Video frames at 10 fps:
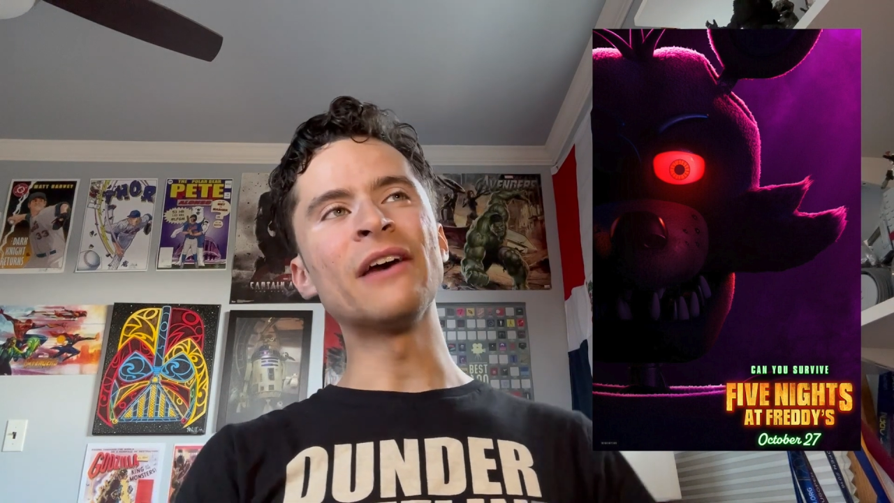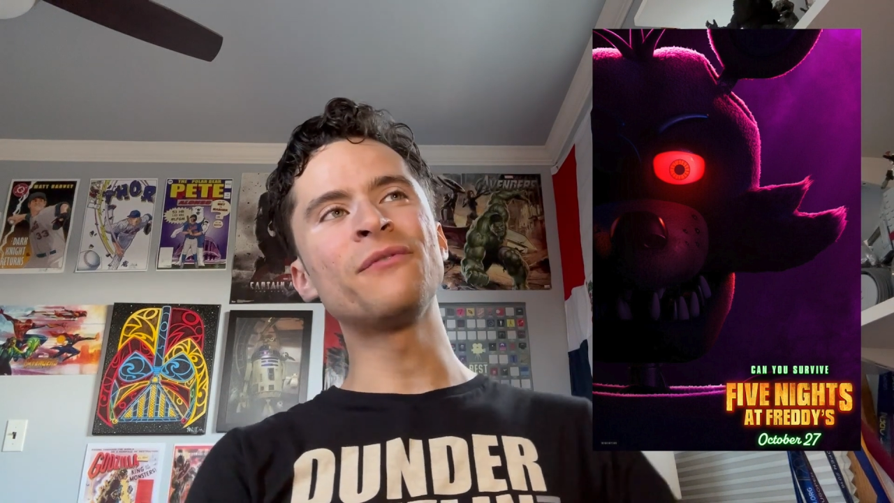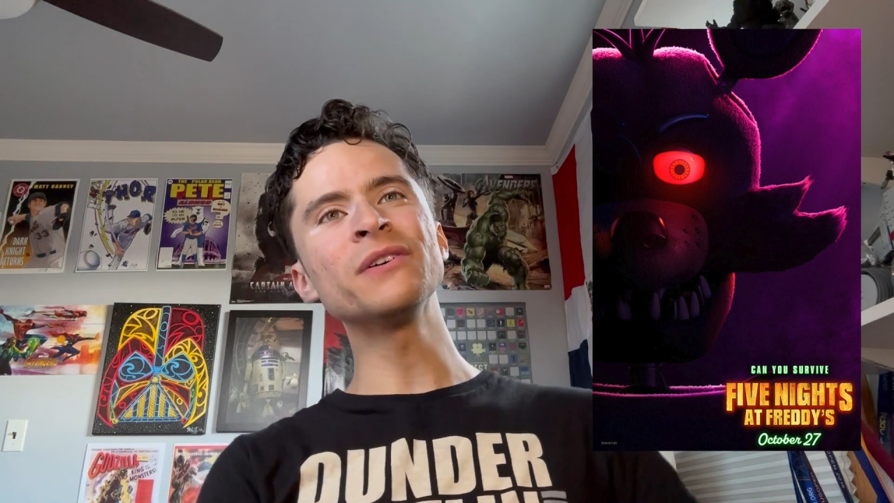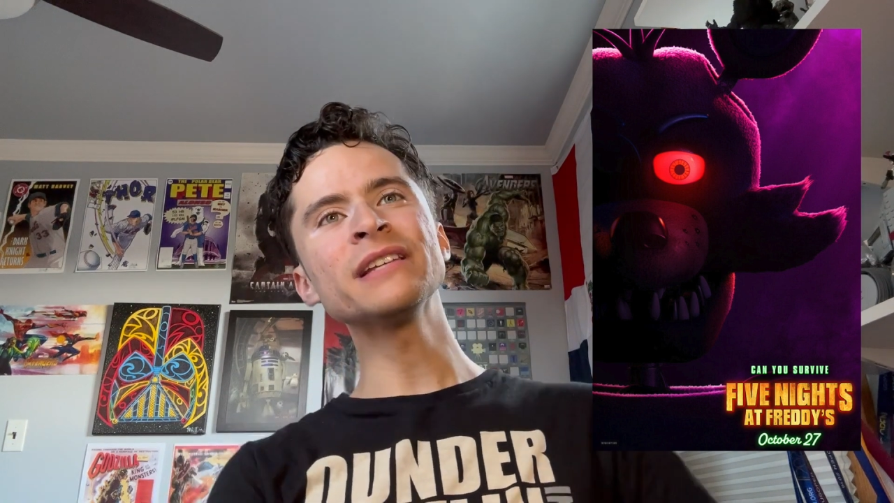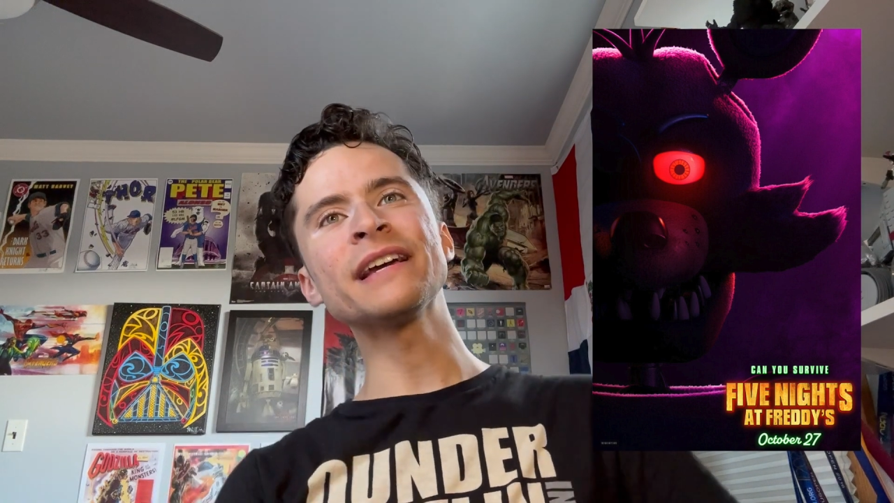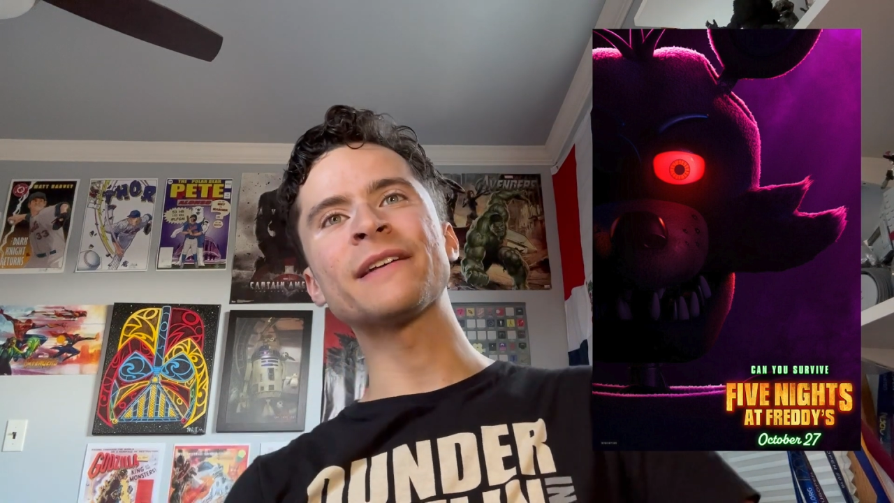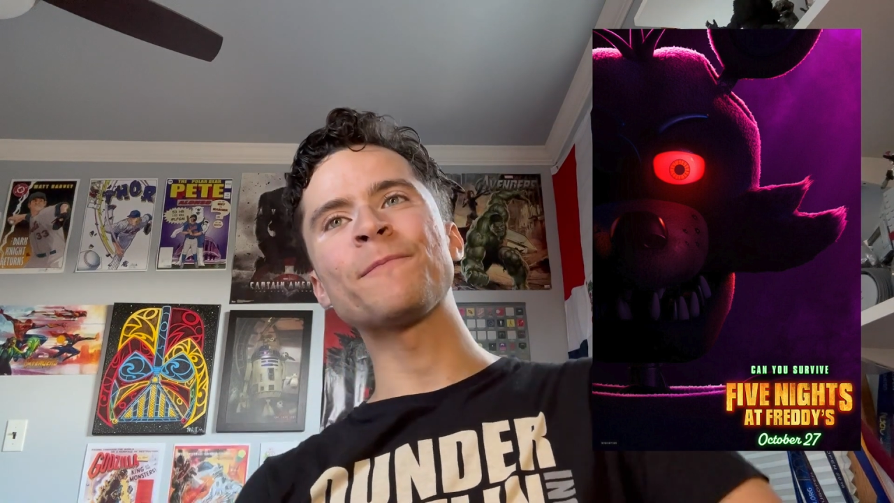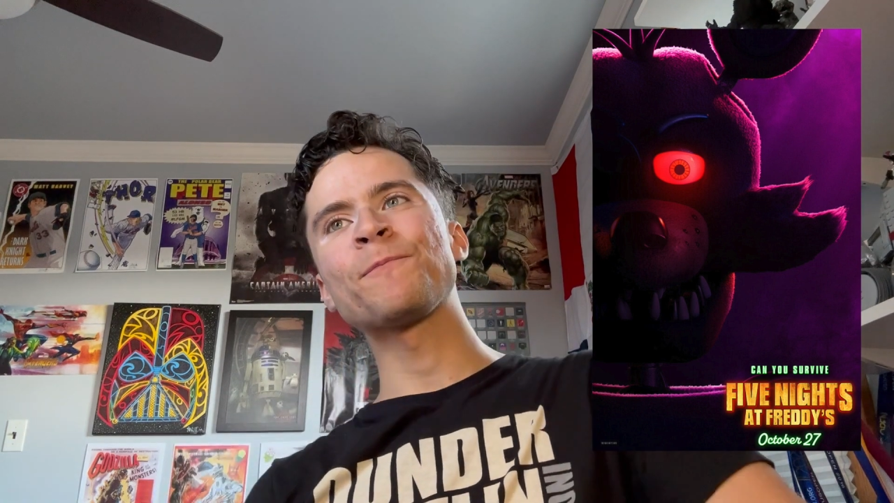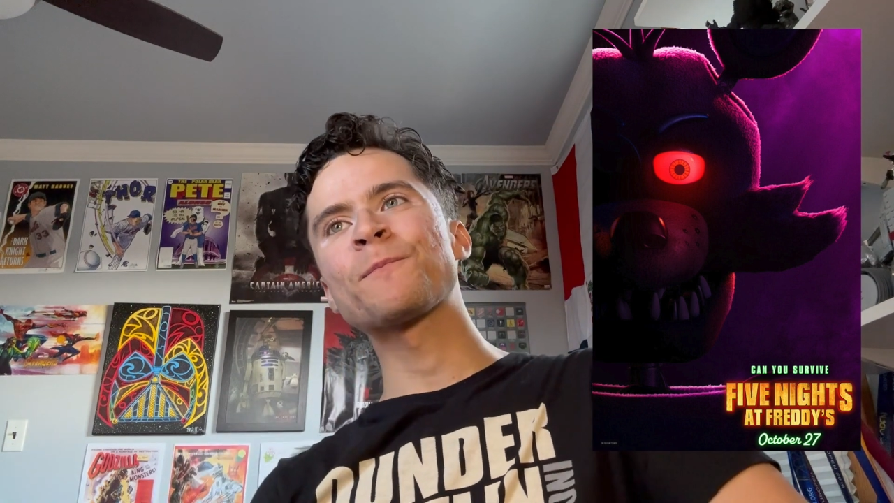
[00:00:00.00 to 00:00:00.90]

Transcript: feel like